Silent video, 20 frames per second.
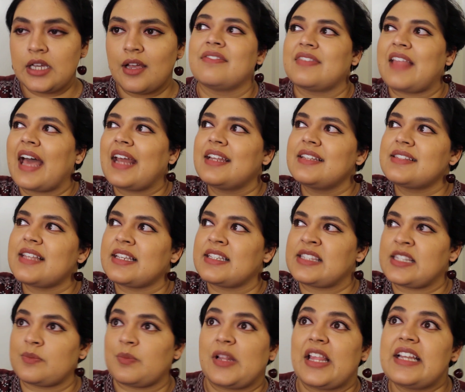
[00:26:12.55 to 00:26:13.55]
That is a
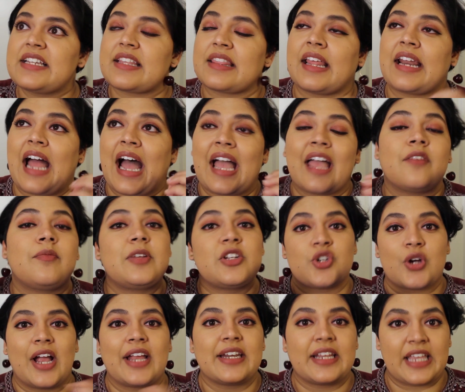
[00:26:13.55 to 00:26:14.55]
split that I have been
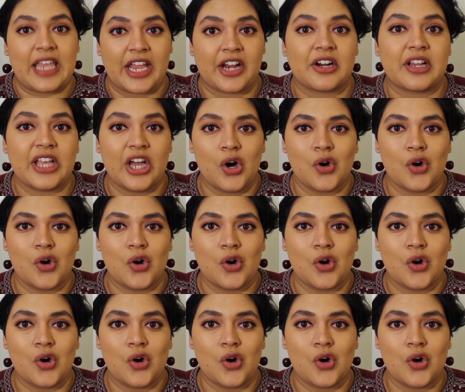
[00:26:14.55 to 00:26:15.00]
trying to carry